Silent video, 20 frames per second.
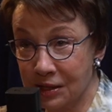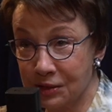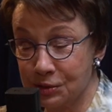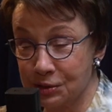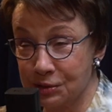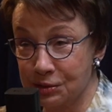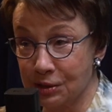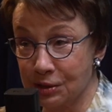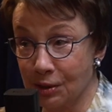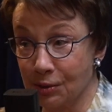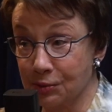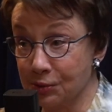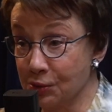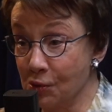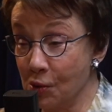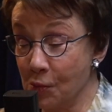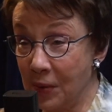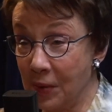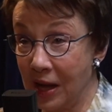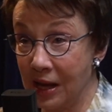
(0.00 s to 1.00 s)
So New
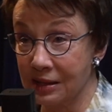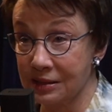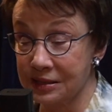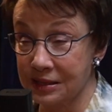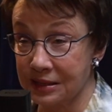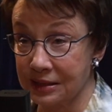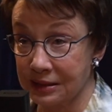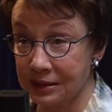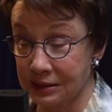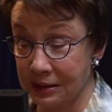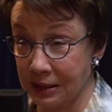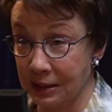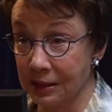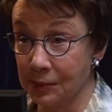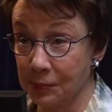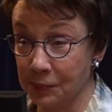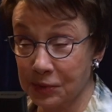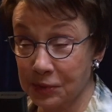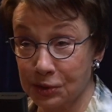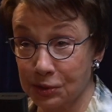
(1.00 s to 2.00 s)
Hope Housing and
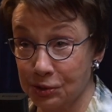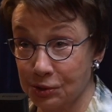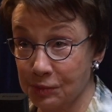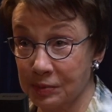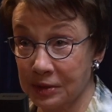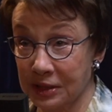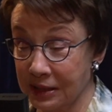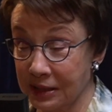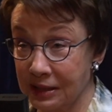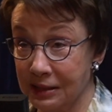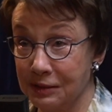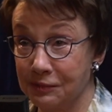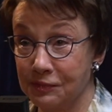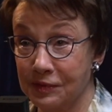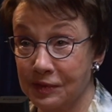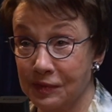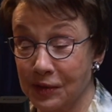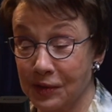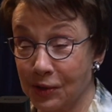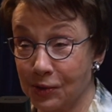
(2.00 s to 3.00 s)
KIPP do believe
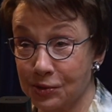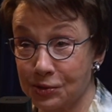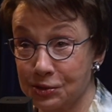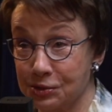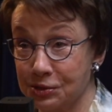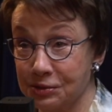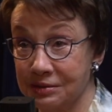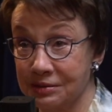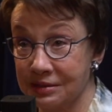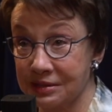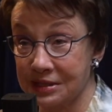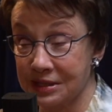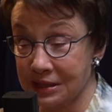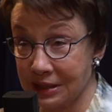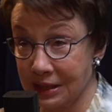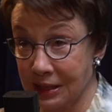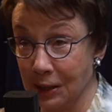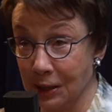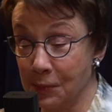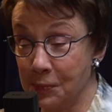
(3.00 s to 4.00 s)
that there are students
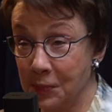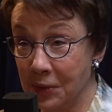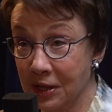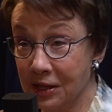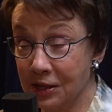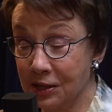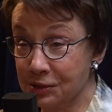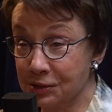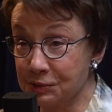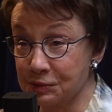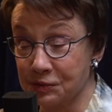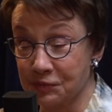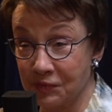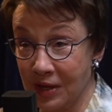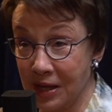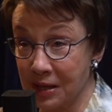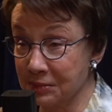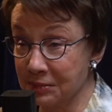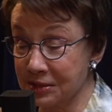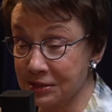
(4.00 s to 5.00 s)
at KIPP whose
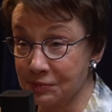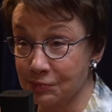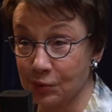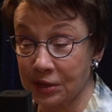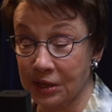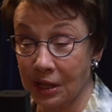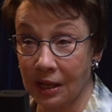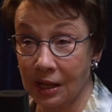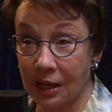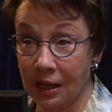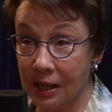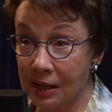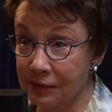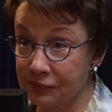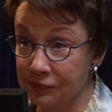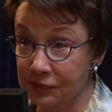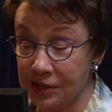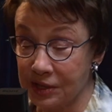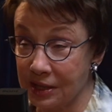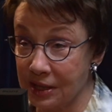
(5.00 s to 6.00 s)
families would
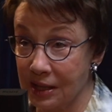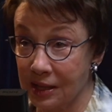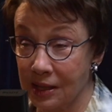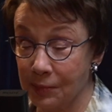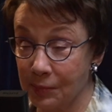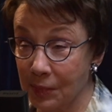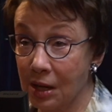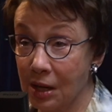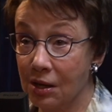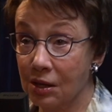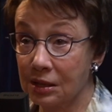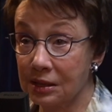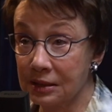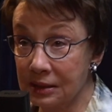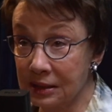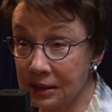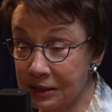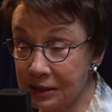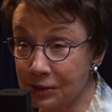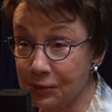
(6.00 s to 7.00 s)
love to come
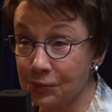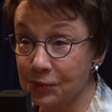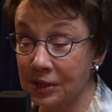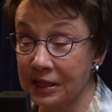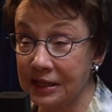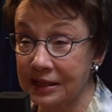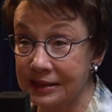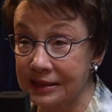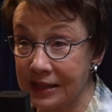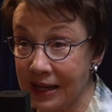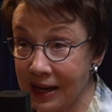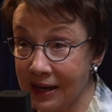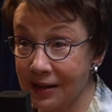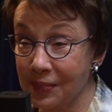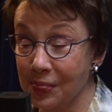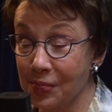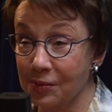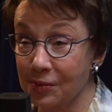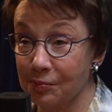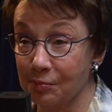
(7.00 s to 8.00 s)
literally
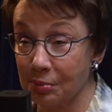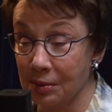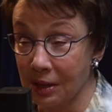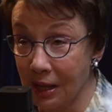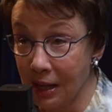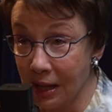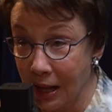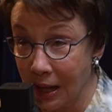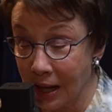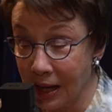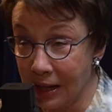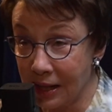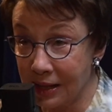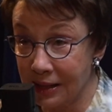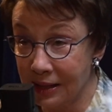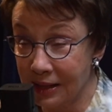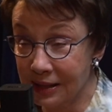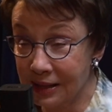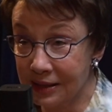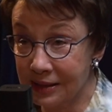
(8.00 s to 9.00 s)
down the
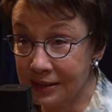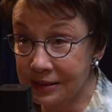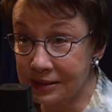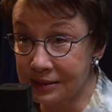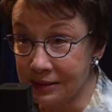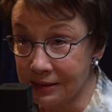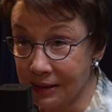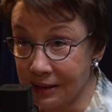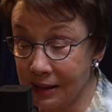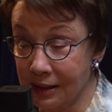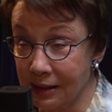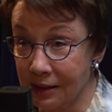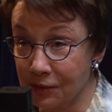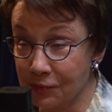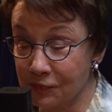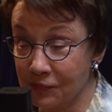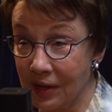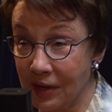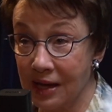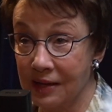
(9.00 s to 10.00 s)
block to
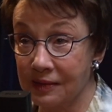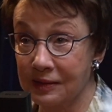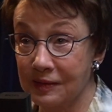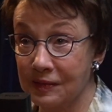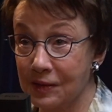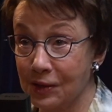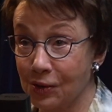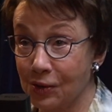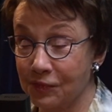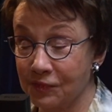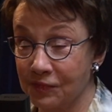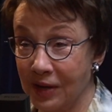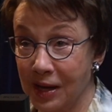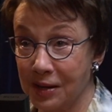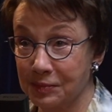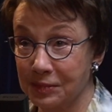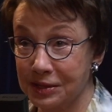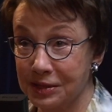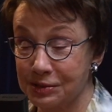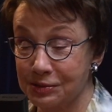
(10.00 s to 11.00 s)
live, and that there are
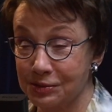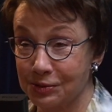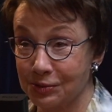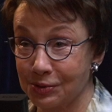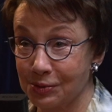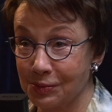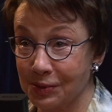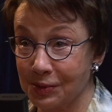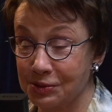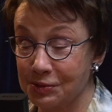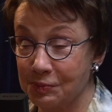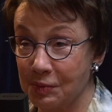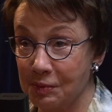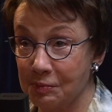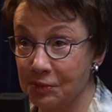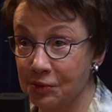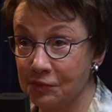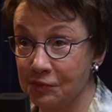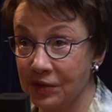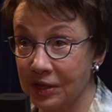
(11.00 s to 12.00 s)
families that are going to be
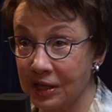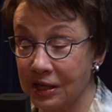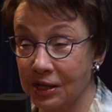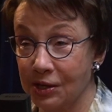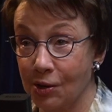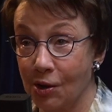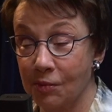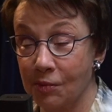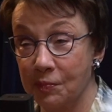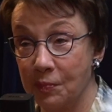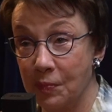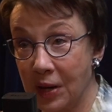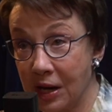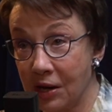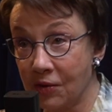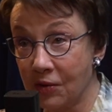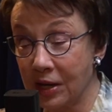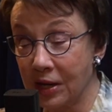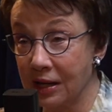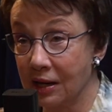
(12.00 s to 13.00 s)
moving in on
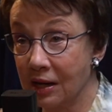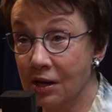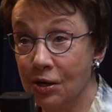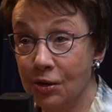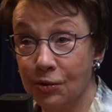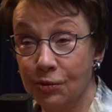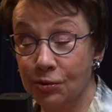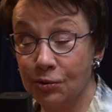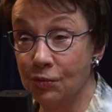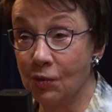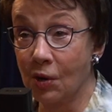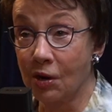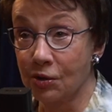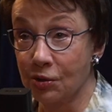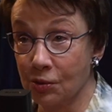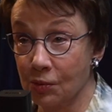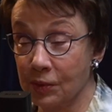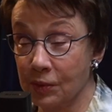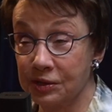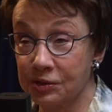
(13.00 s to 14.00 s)
Berry who are
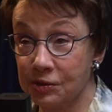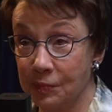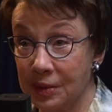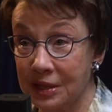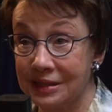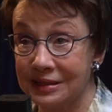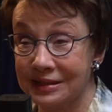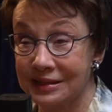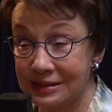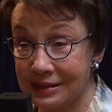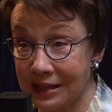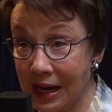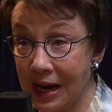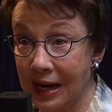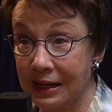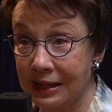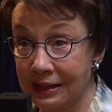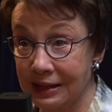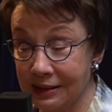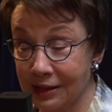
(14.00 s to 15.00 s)
going to be
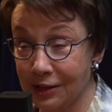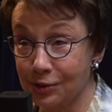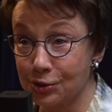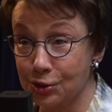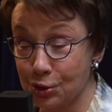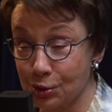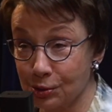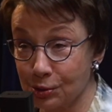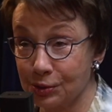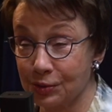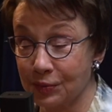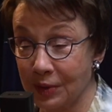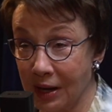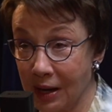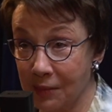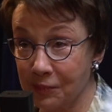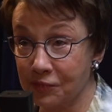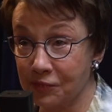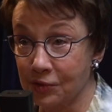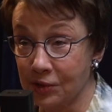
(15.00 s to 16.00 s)
signing their children
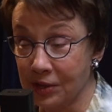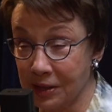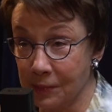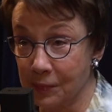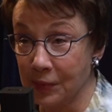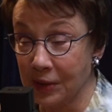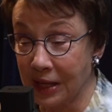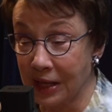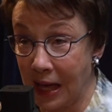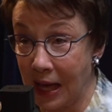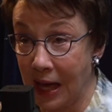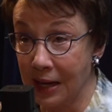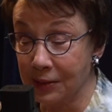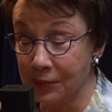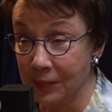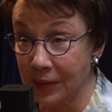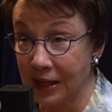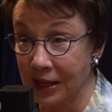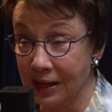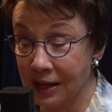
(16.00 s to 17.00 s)
up for KIPP
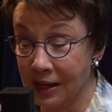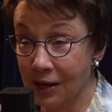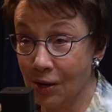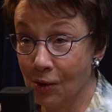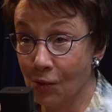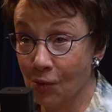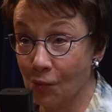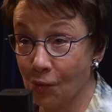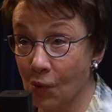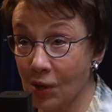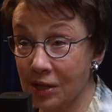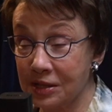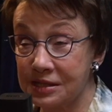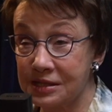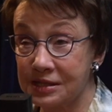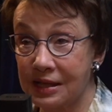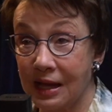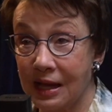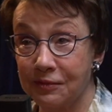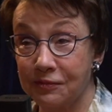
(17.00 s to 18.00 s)
Academy
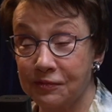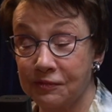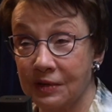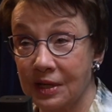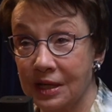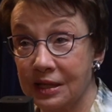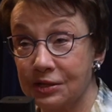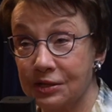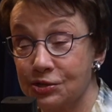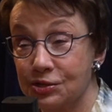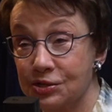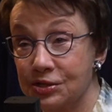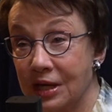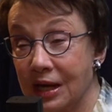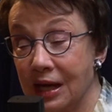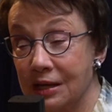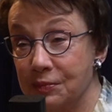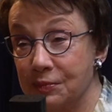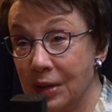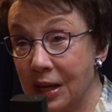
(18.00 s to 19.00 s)
once they've finished
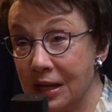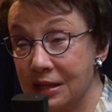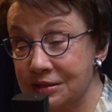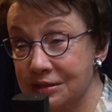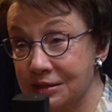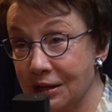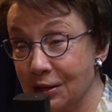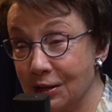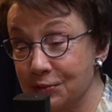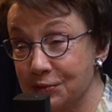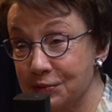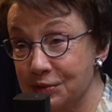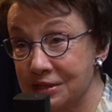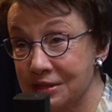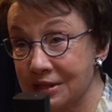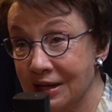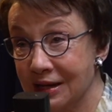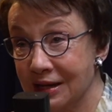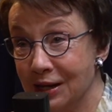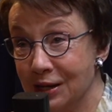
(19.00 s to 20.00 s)
at Bezos.